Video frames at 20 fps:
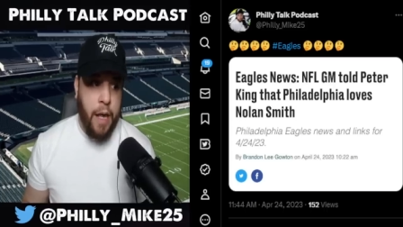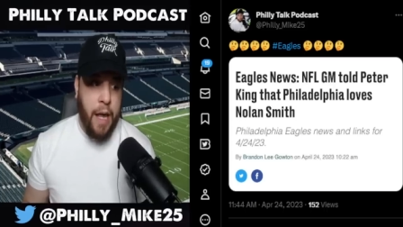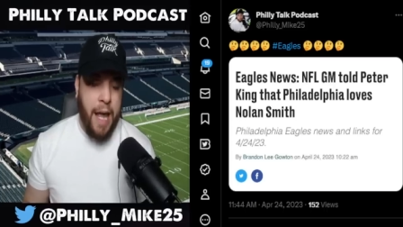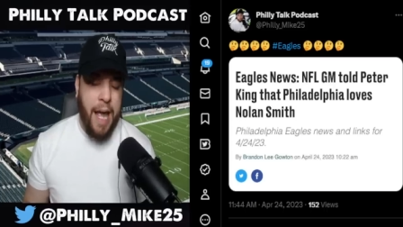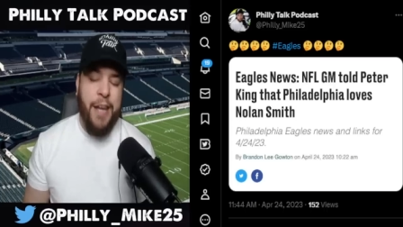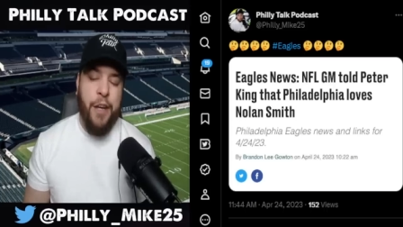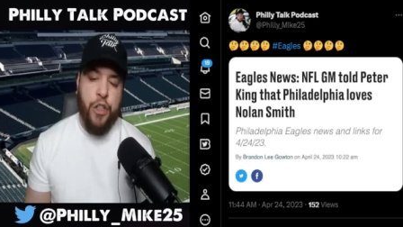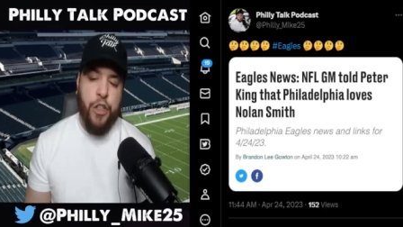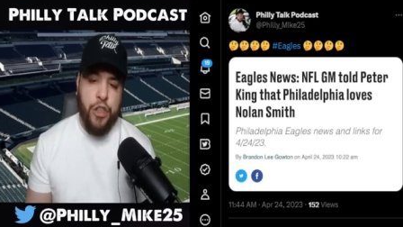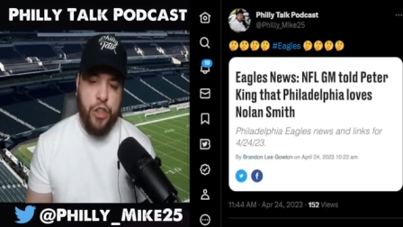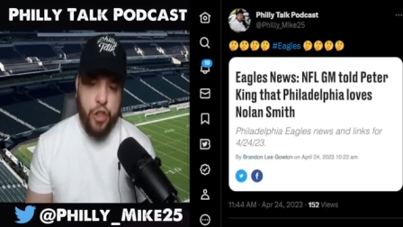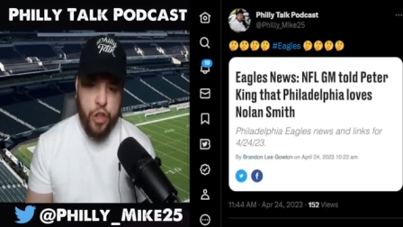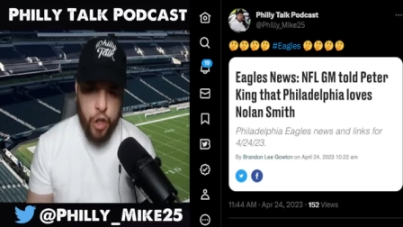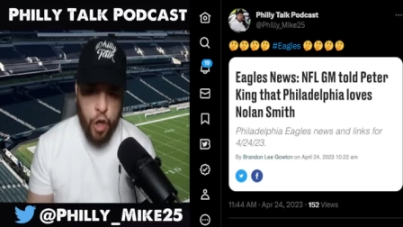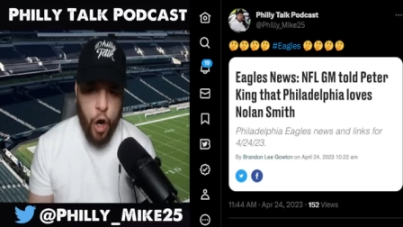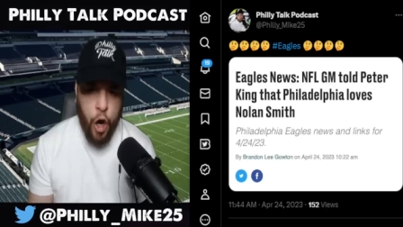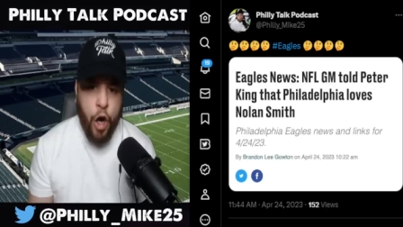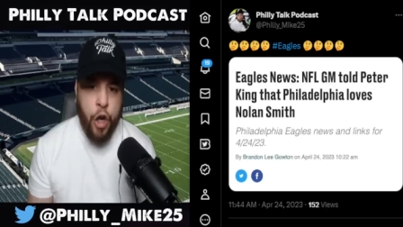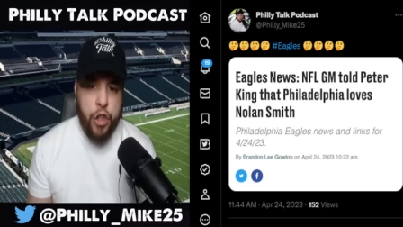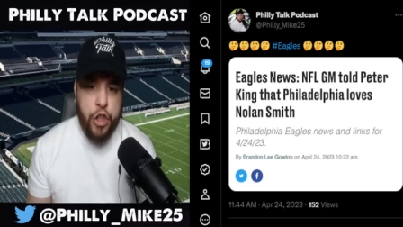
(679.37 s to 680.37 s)
And there
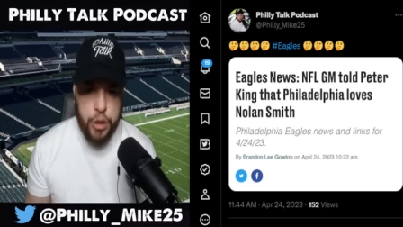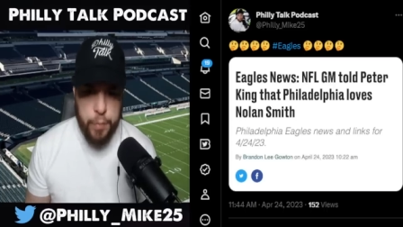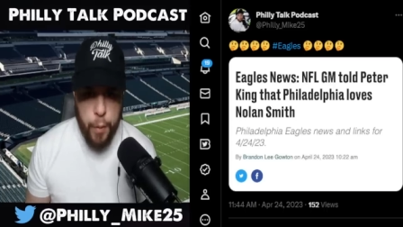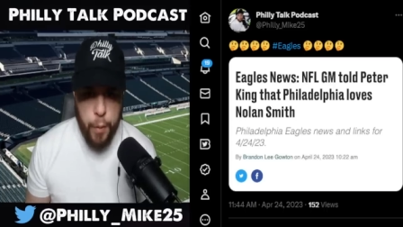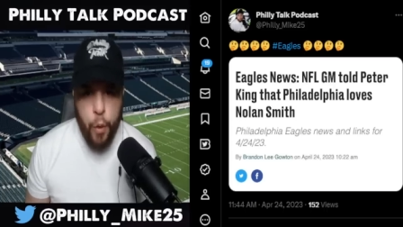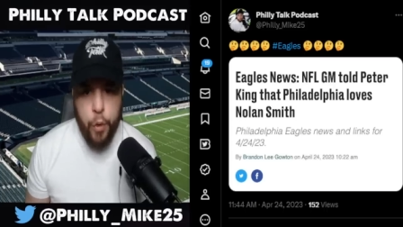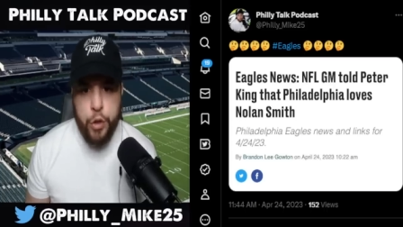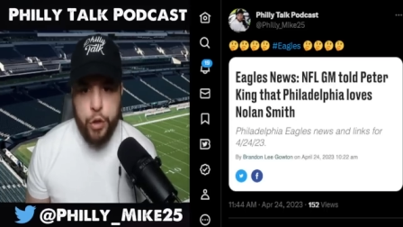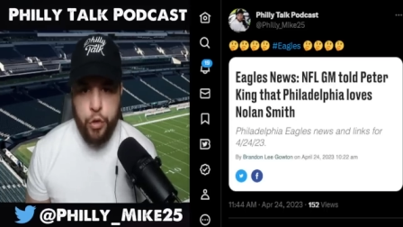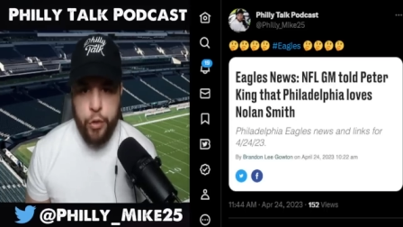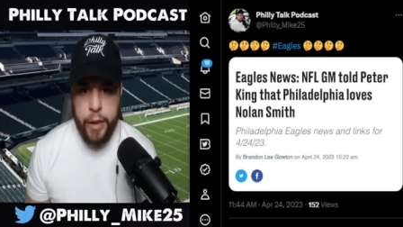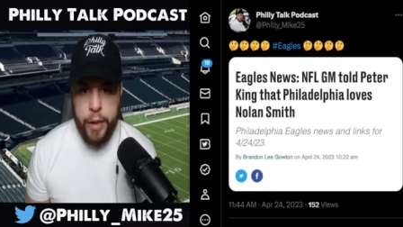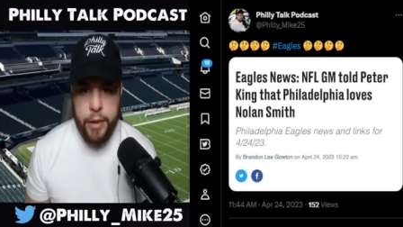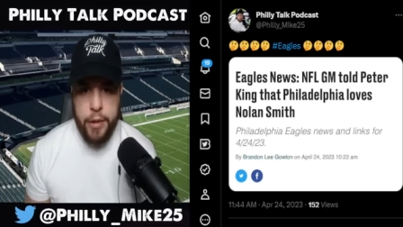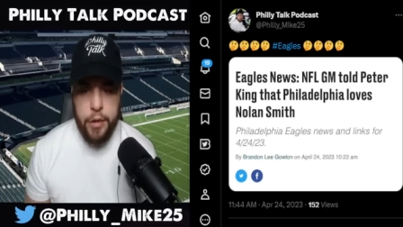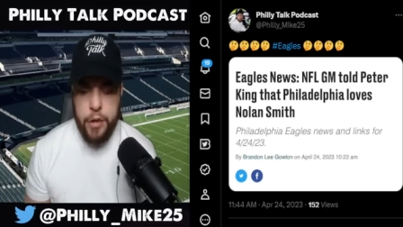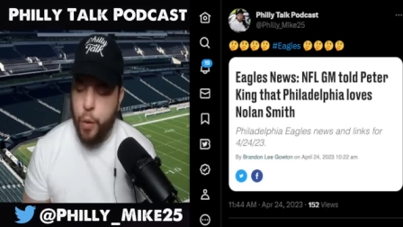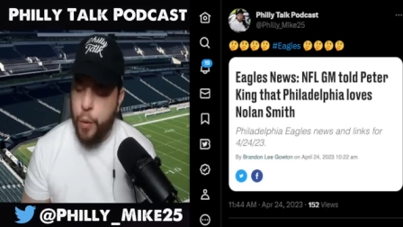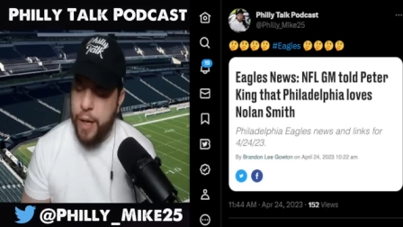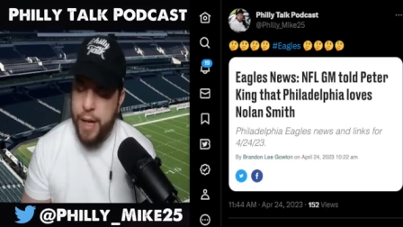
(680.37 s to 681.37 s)
are smoke
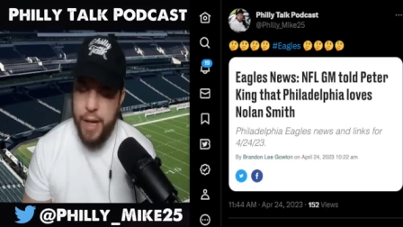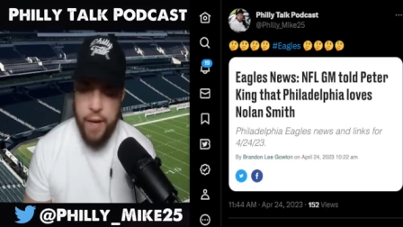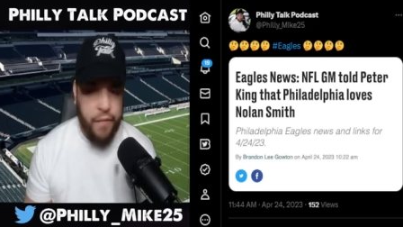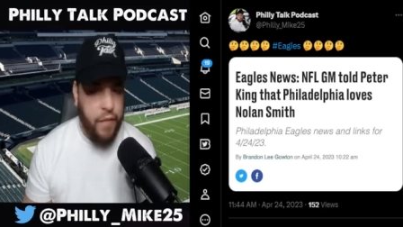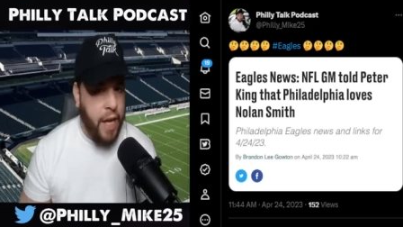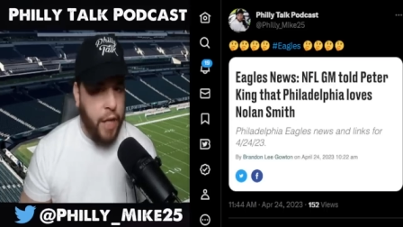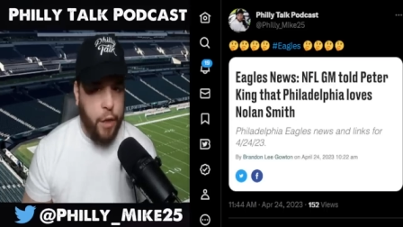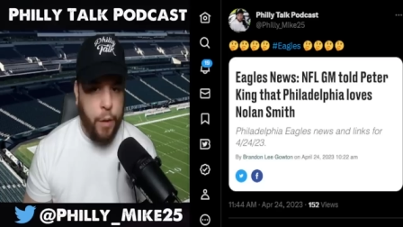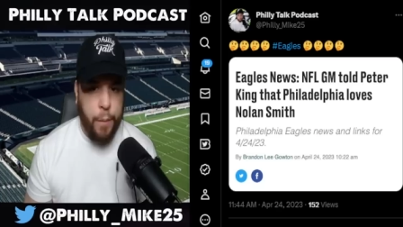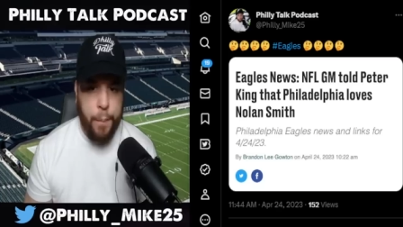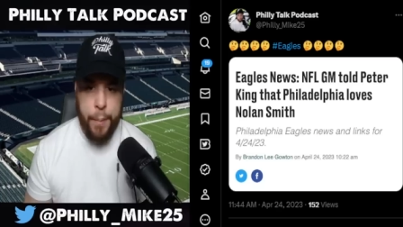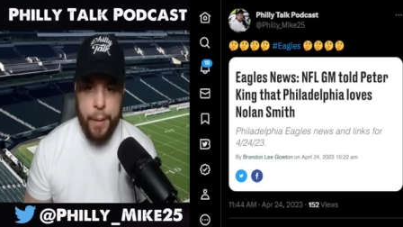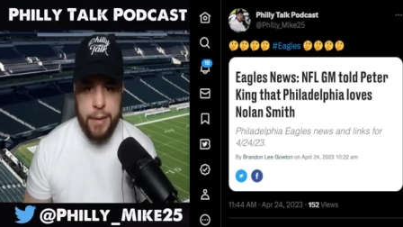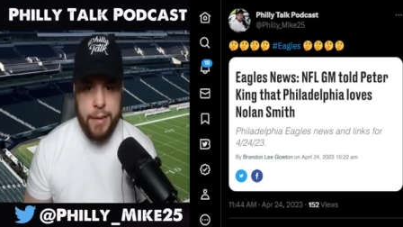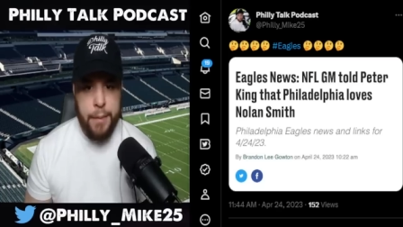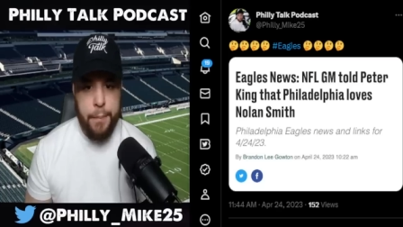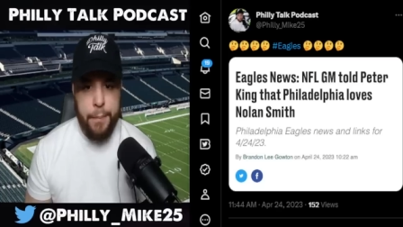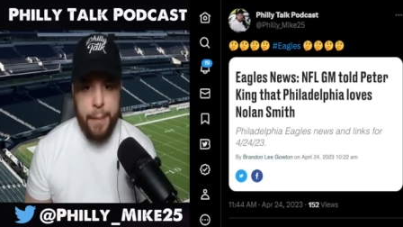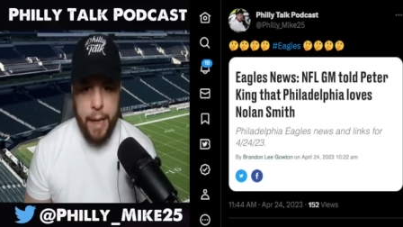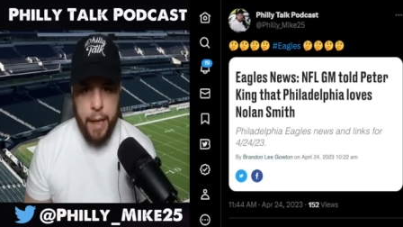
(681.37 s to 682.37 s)
screens. No ifs, ands, or
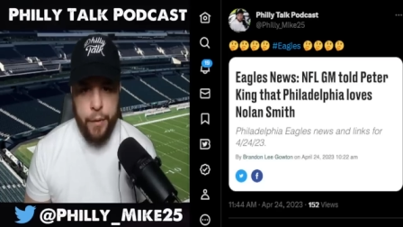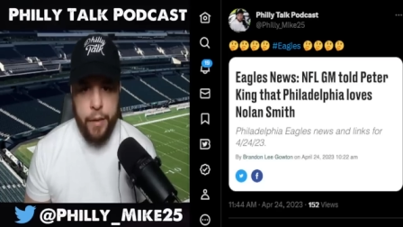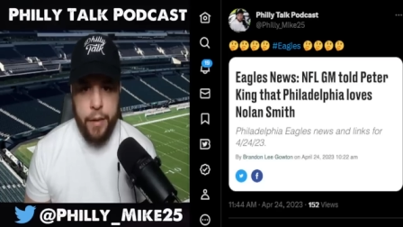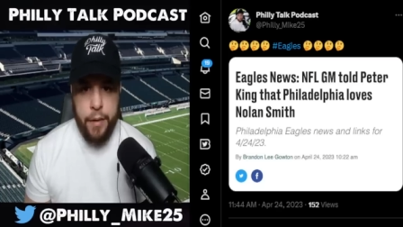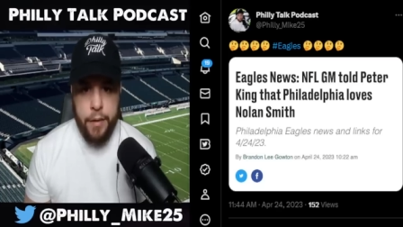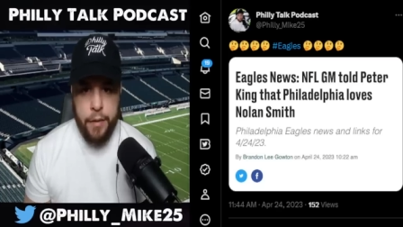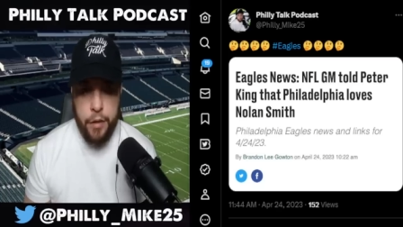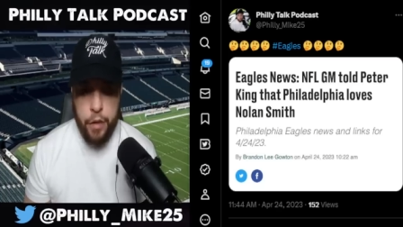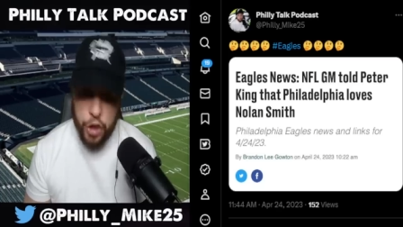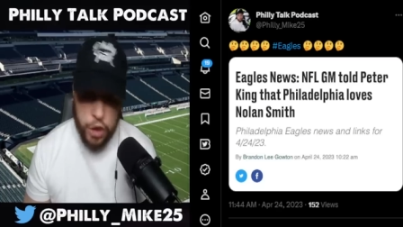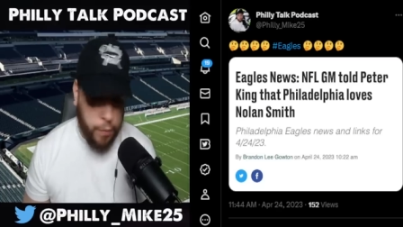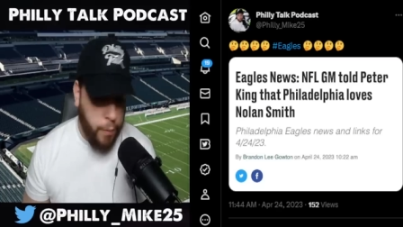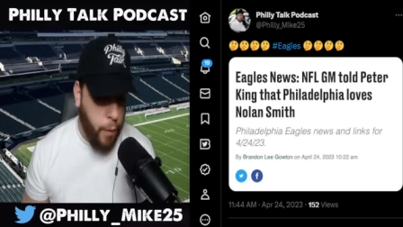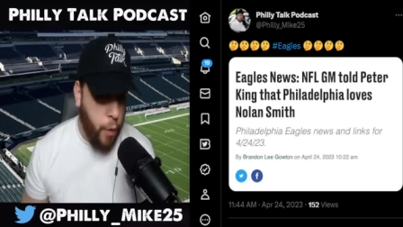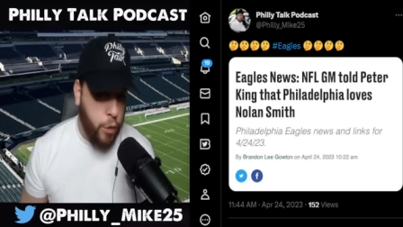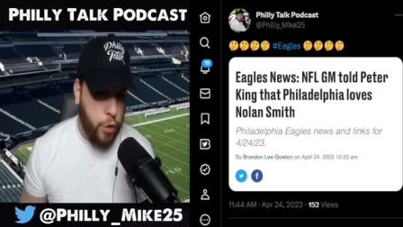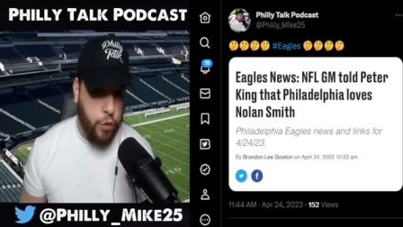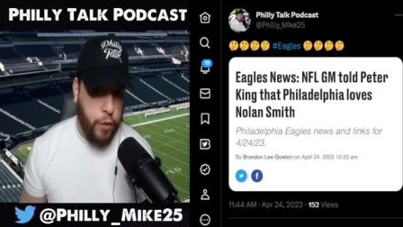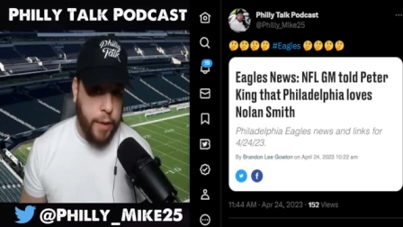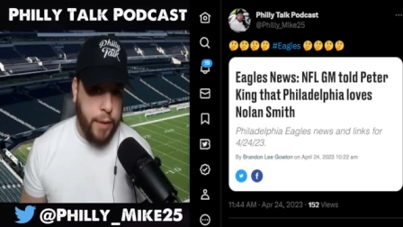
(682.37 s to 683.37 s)
buts about it. There's
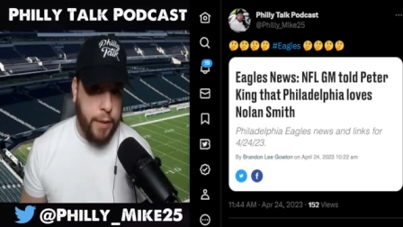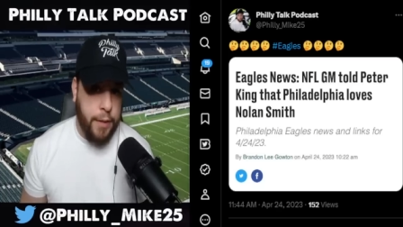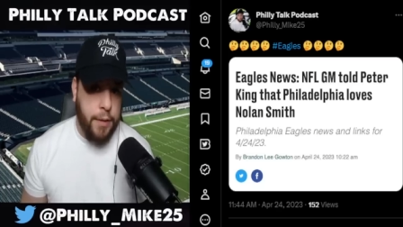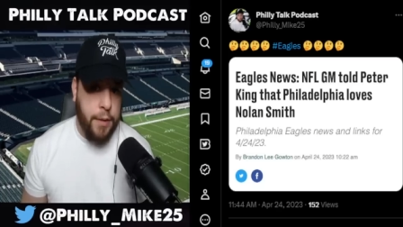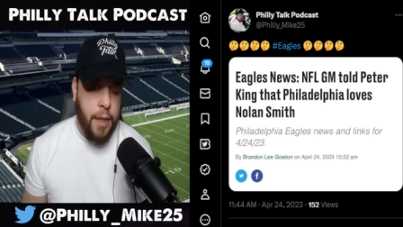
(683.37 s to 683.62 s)
smoke screens.